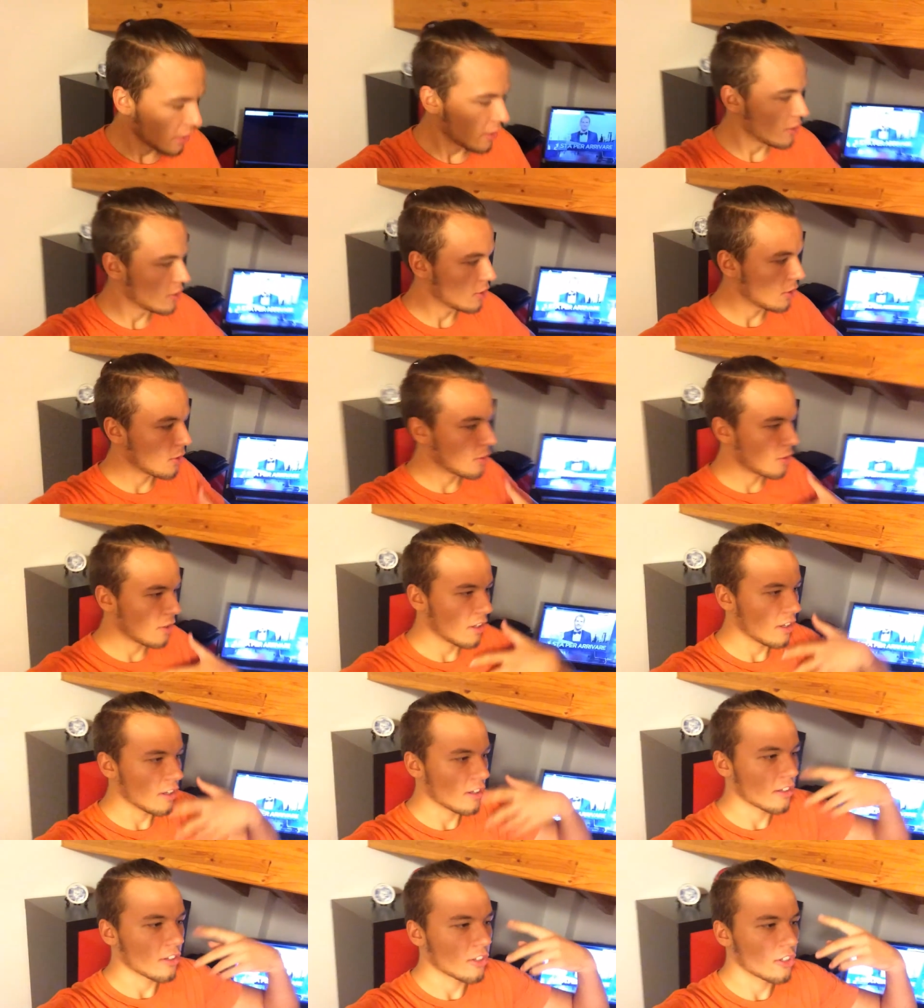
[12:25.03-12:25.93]
So,
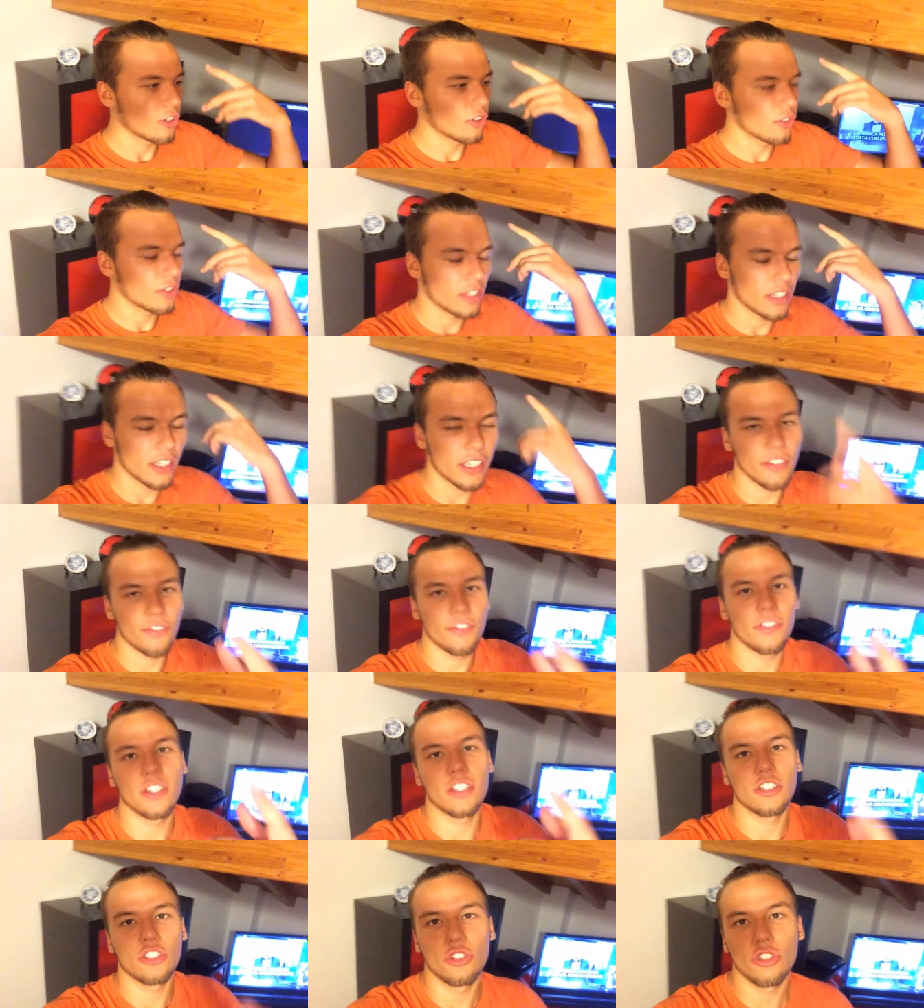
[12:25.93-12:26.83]
good
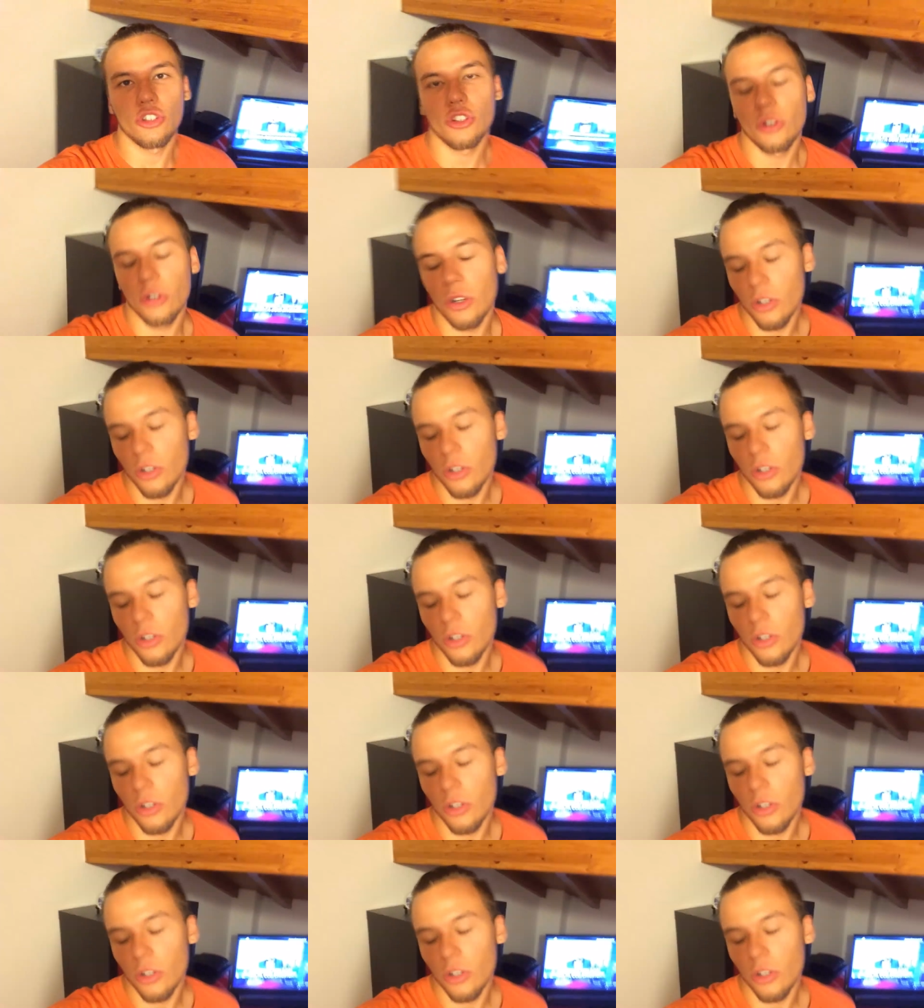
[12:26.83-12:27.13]
evening to you